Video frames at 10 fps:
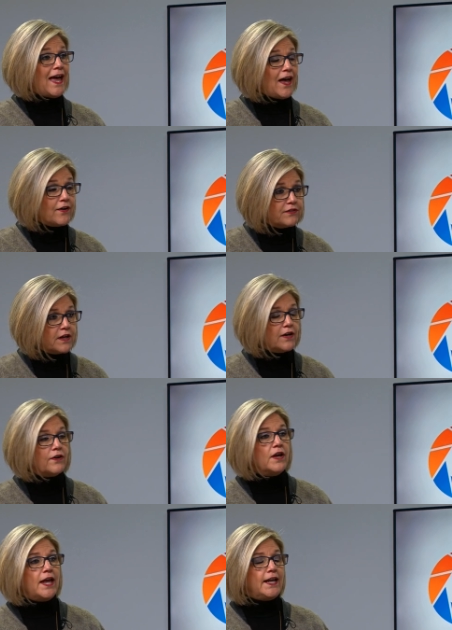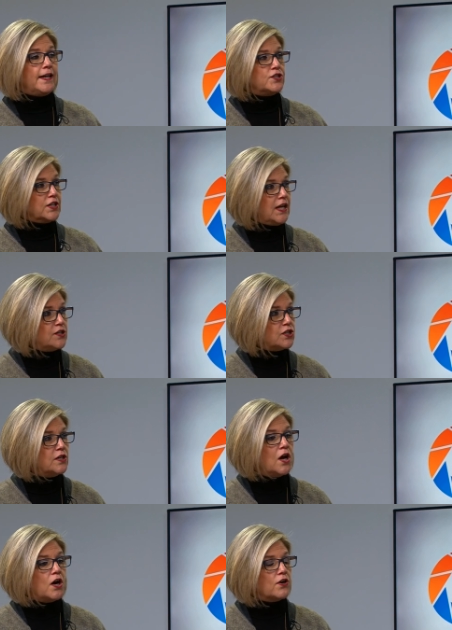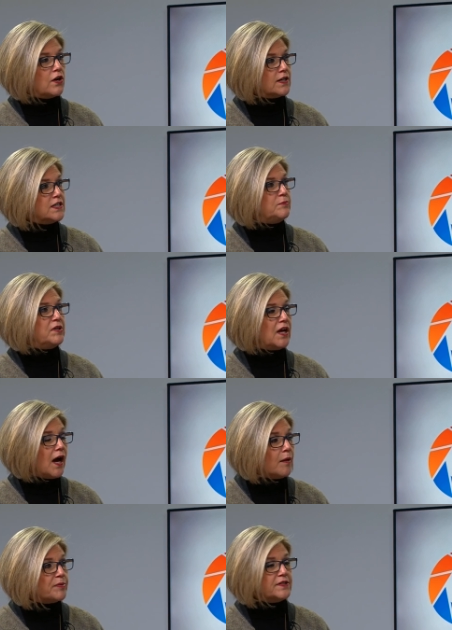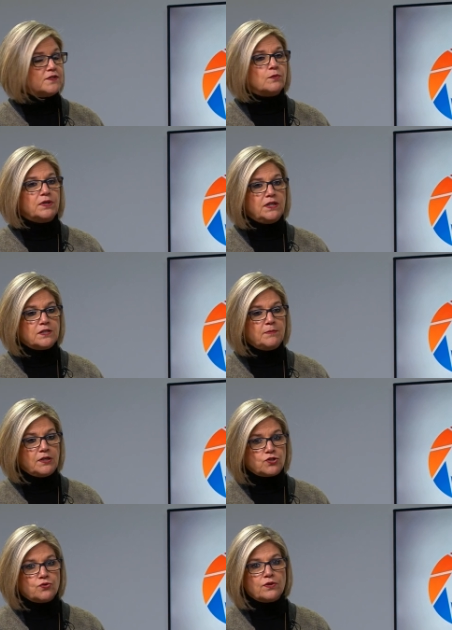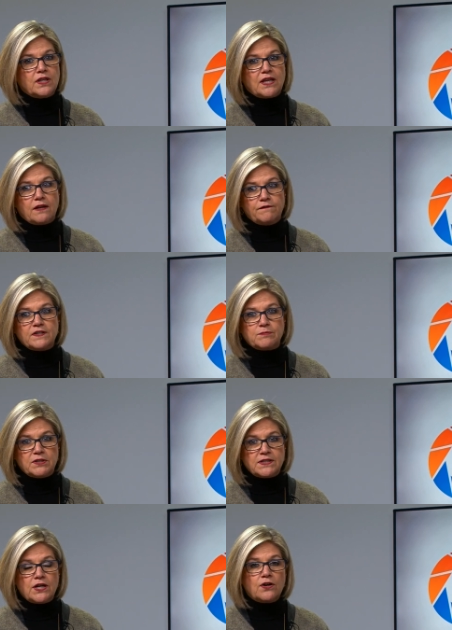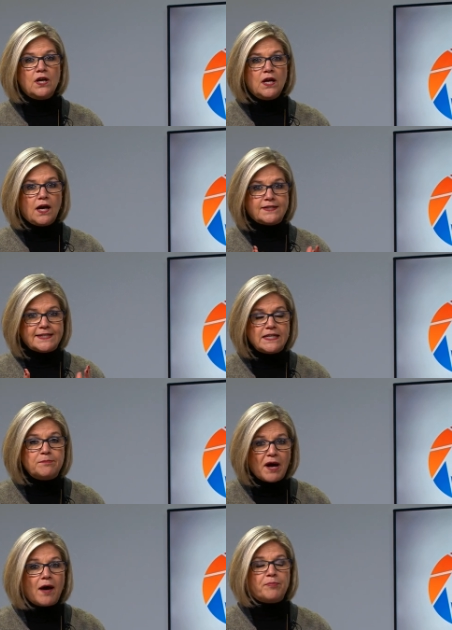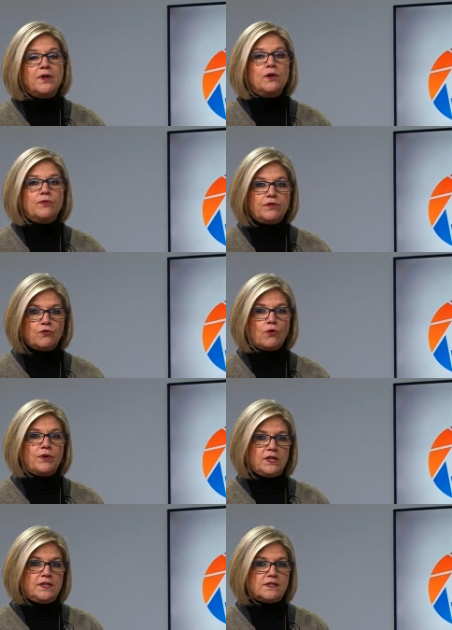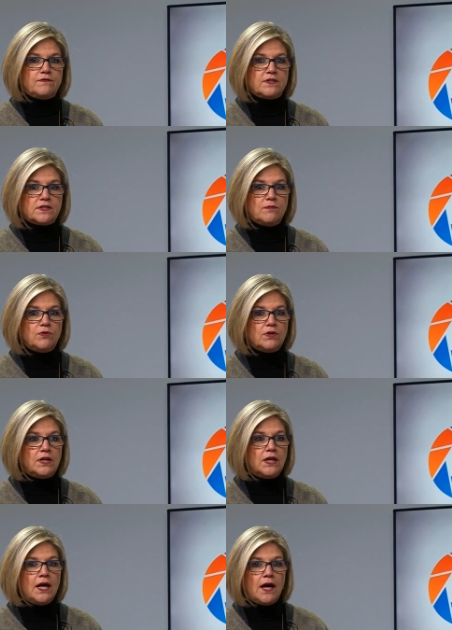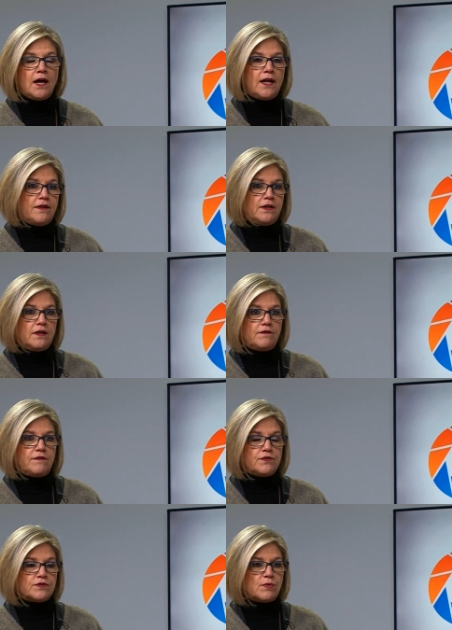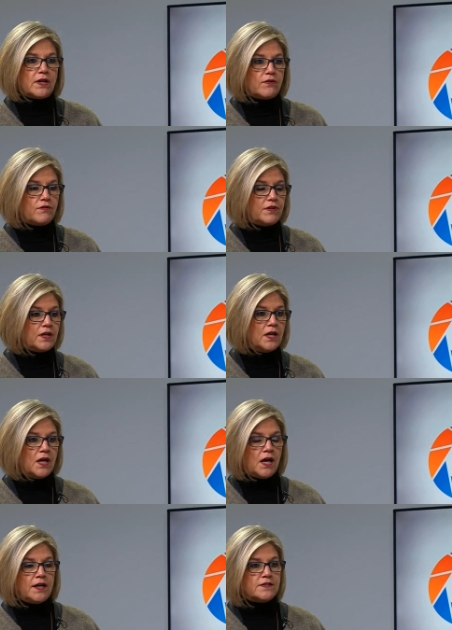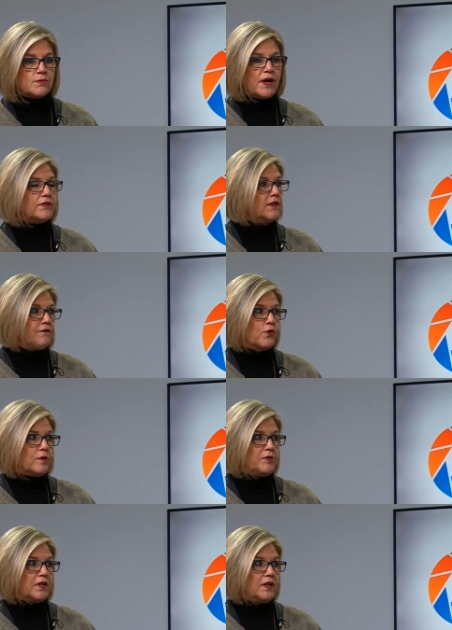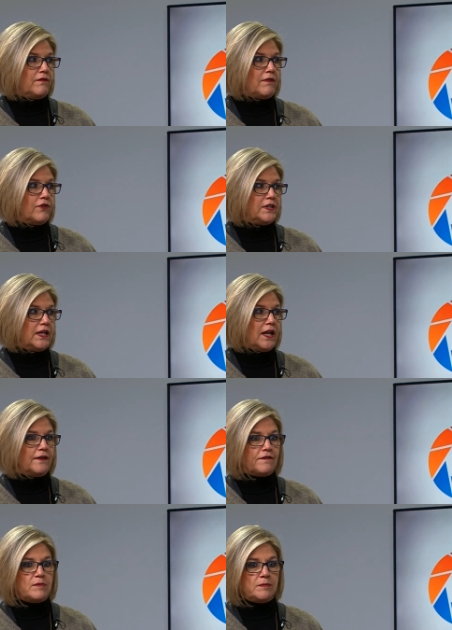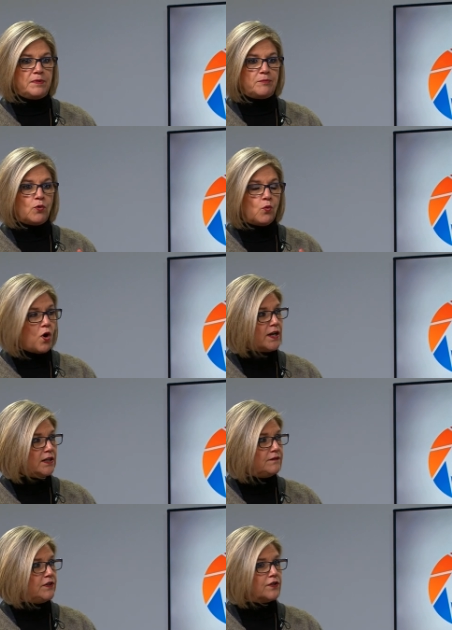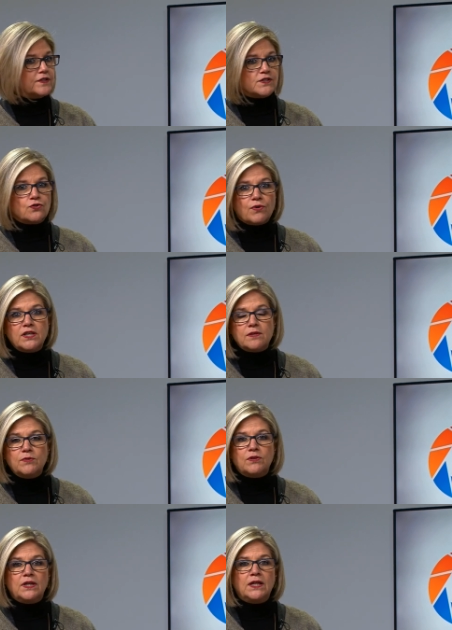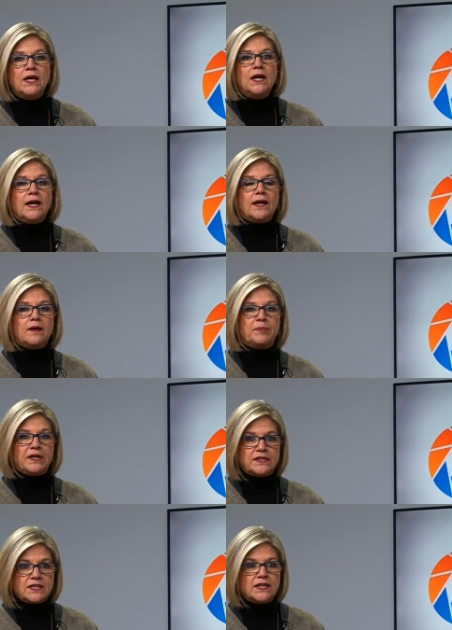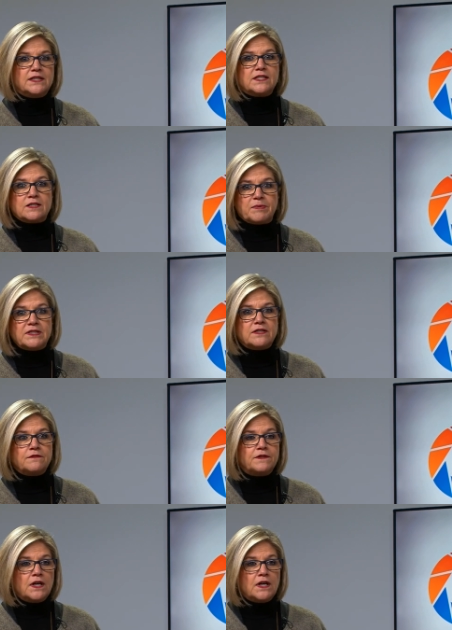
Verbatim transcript: healthcare and education are not keeping up up. And so we need to make sure that that investment is there uh, to keep up with the growing needs of this community. Uh, and I think if, if, there's one other thing, uh, it's around the affordability of everyday life. I mean, people want to live here. It's a great community, uh, but uh, it's expensive